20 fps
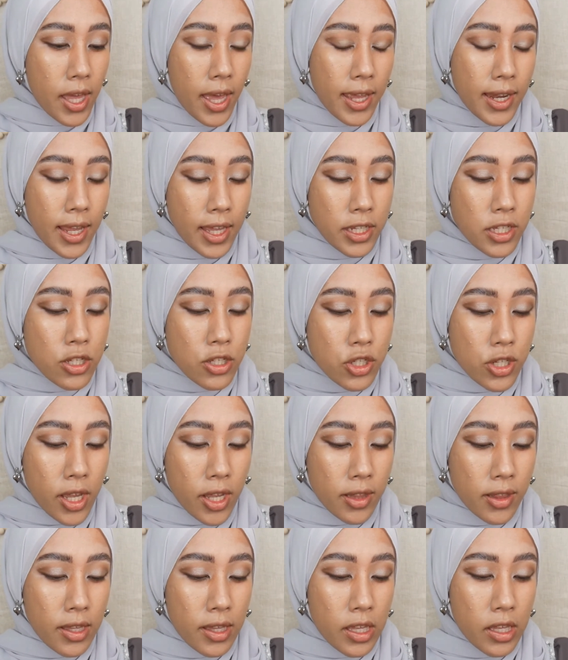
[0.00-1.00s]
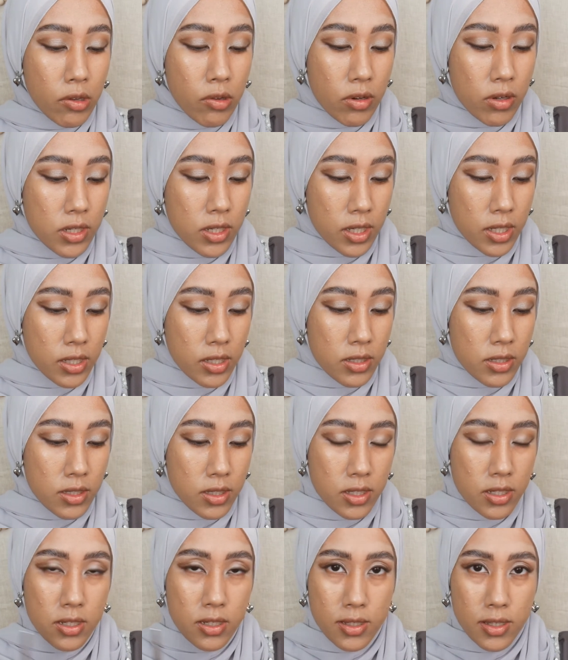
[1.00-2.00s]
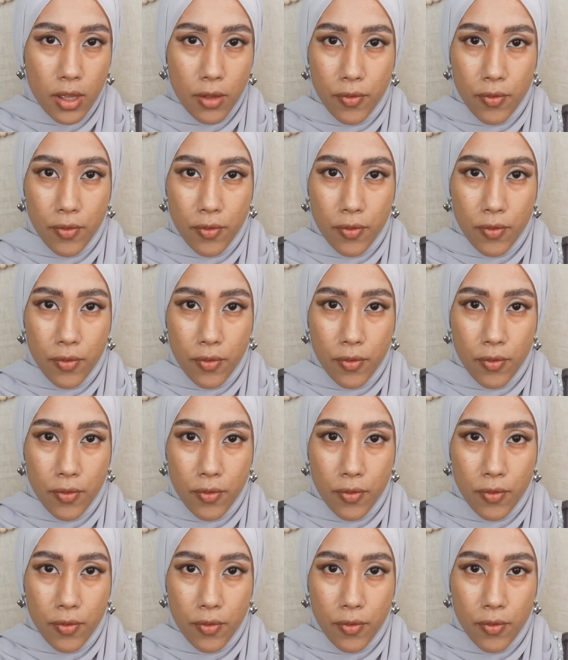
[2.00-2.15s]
And I did check the ingredients. It does